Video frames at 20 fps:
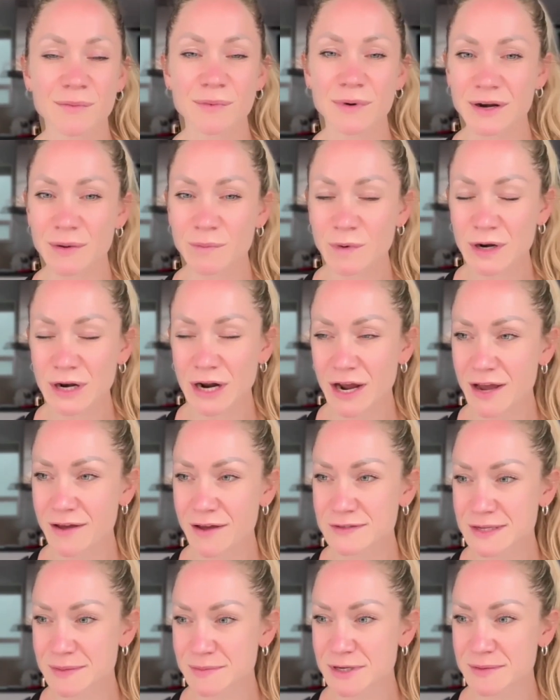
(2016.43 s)
What I
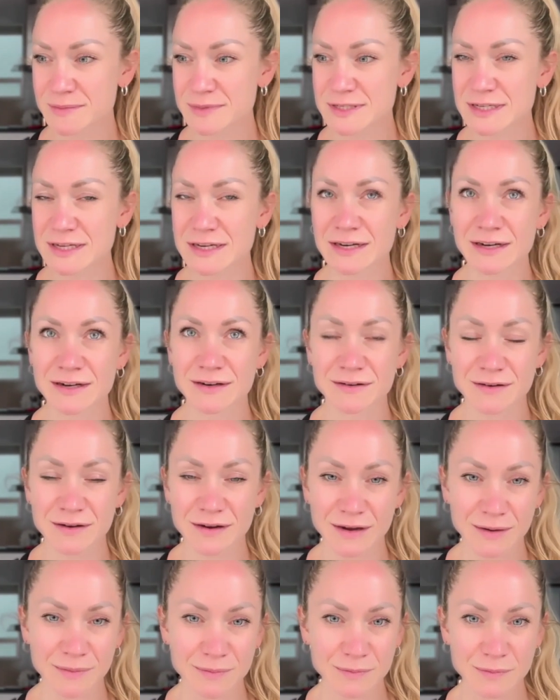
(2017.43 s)
have sometimes seen
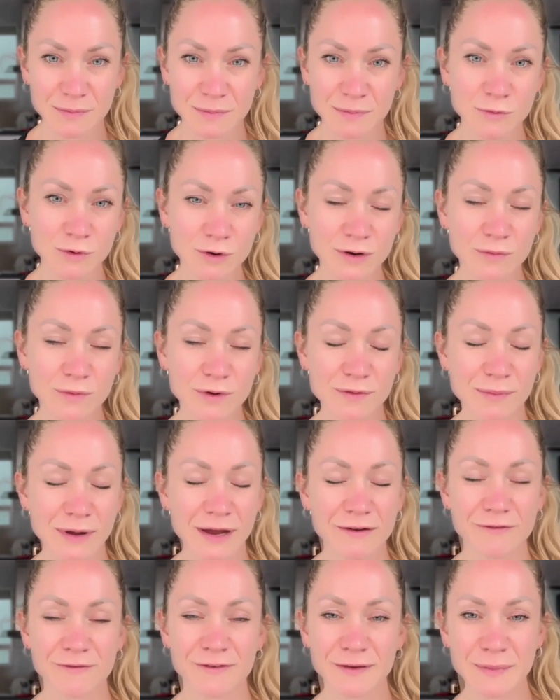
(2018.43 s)
in more with
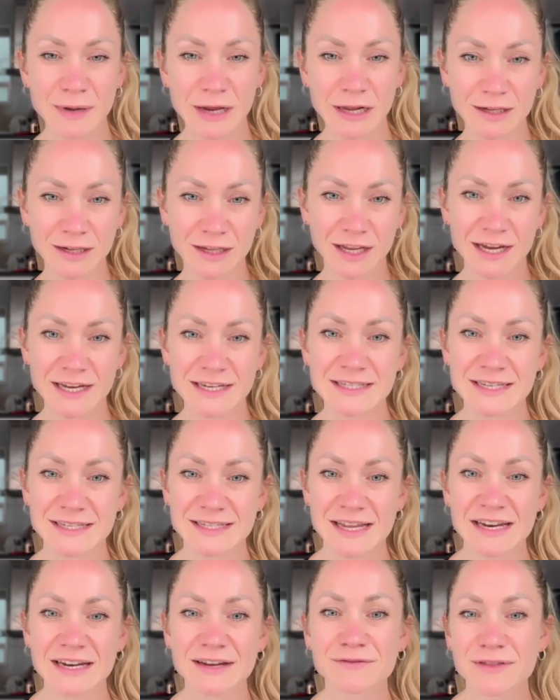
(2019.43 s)
my female clients is
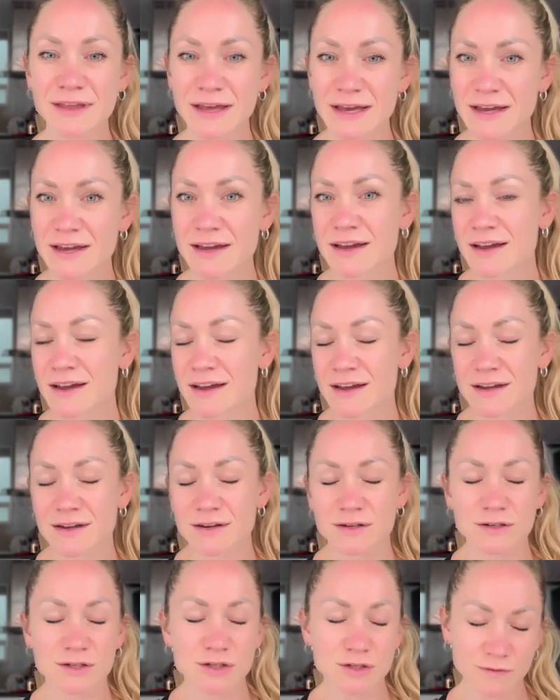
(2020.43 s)
that if they
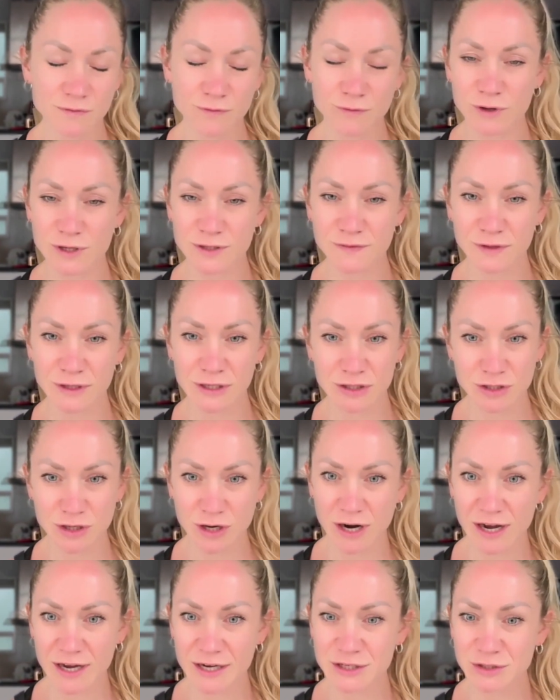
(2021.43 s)
forcefully
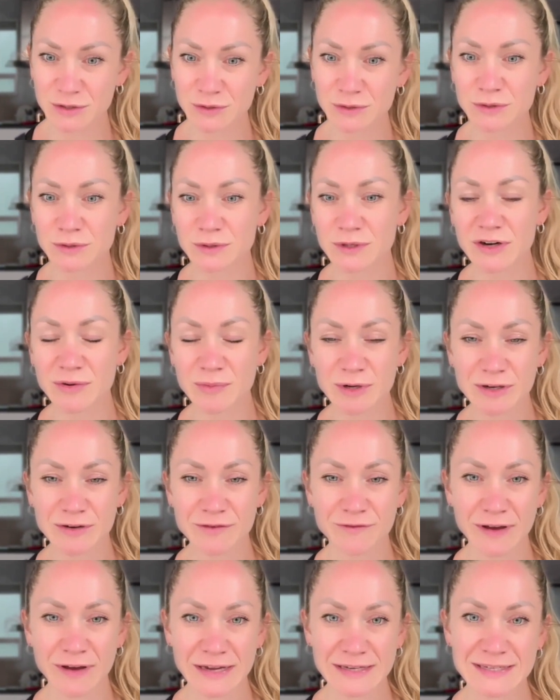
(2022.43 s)
try to do
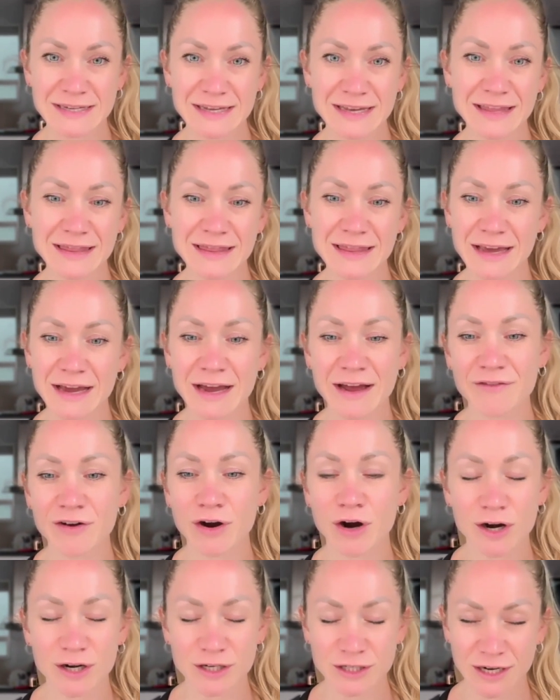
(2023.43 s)
intermittent fasting, they have a
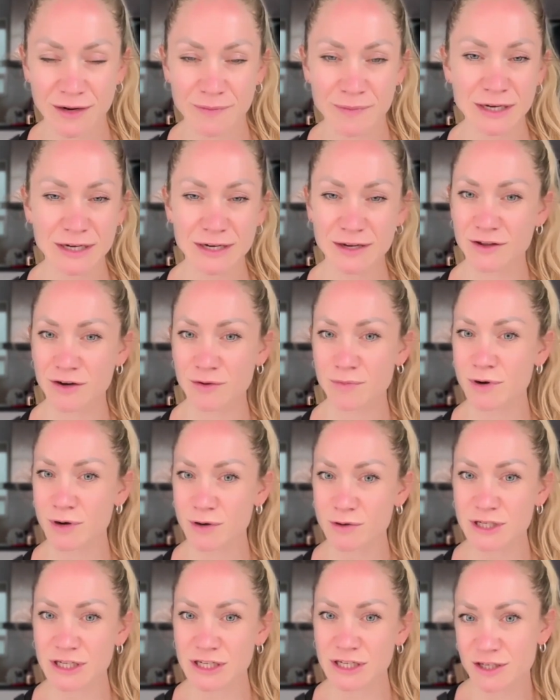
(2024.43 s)
hard time hitting their
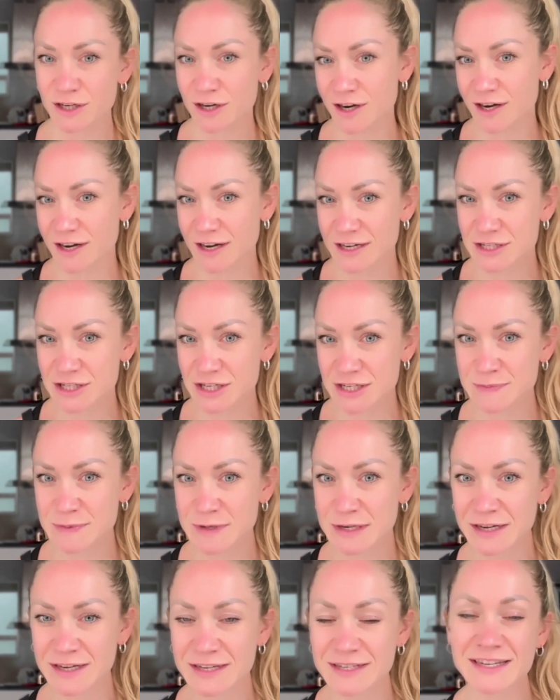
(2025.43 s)
protein target just
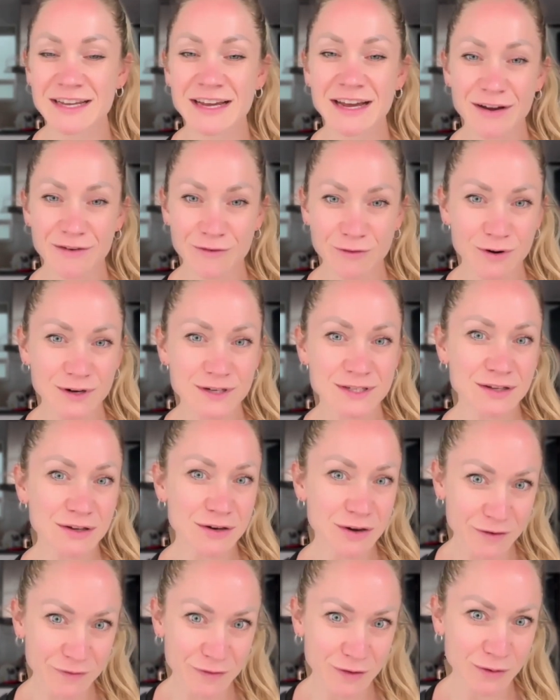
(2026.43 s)
because, of course,
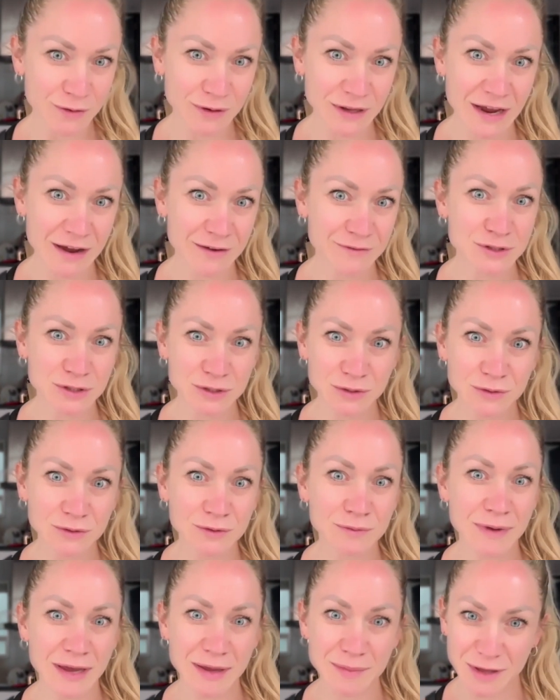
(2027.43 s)
if you only have
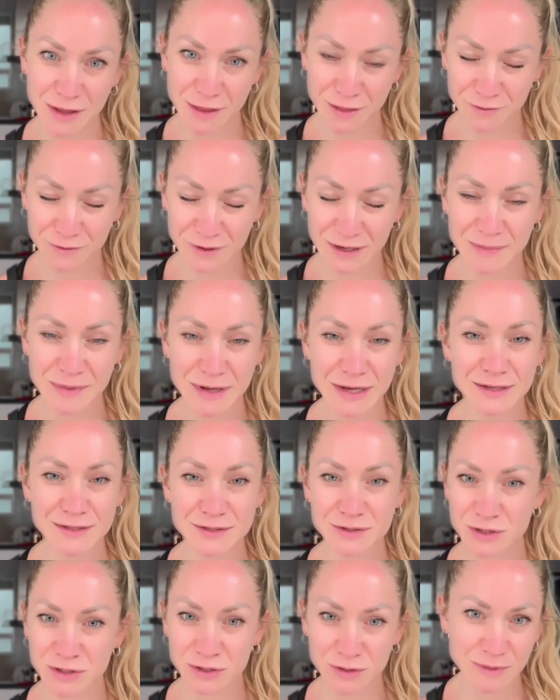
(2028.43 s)
2, maybe 3 meals
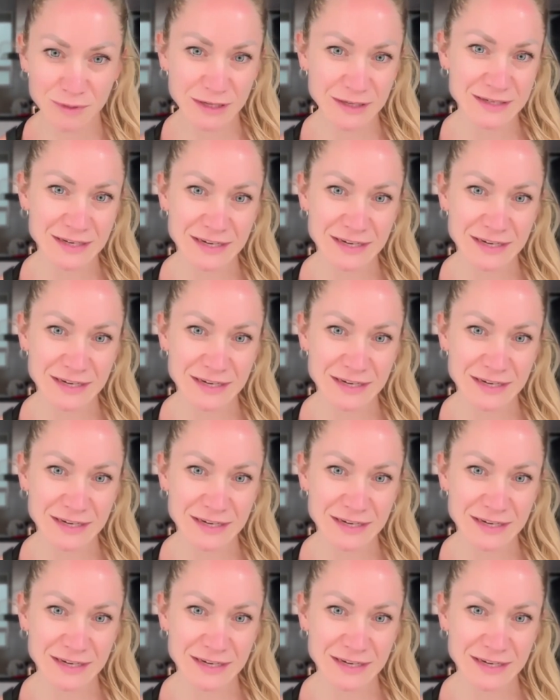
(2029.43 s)
or 2 meals.